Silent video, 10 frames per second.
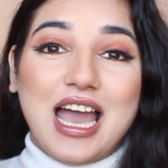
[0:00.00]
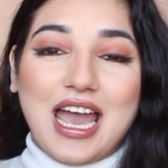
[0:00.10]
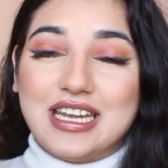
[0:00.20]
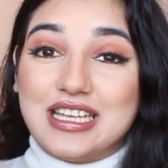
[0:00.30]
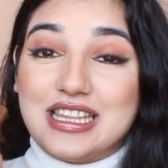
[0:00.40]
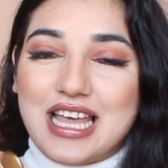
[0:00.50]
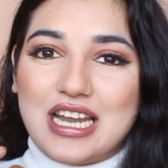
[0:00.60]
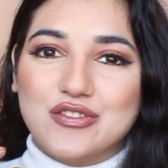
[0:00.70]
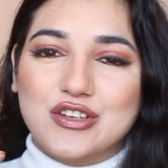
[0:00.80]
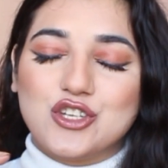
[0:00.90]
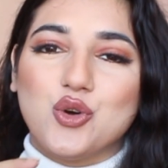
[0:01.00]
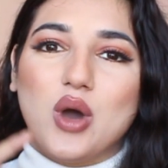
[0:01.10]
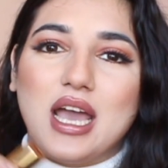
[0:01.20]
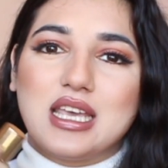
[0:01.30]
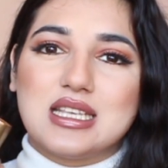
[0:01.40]
and in that video
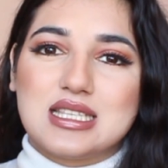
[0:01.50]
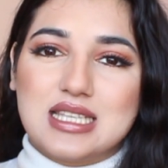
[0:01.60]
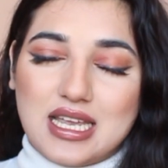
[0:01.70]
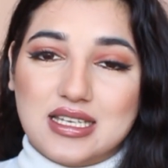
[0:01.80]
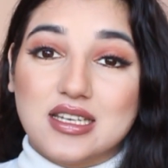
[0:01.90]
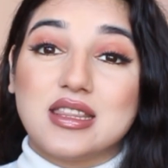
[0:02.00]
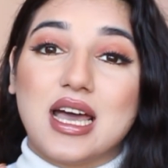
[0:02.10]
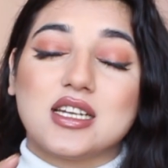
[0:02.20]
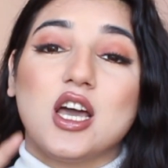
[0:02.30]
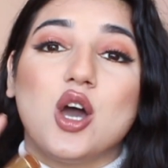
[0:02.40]
I stated that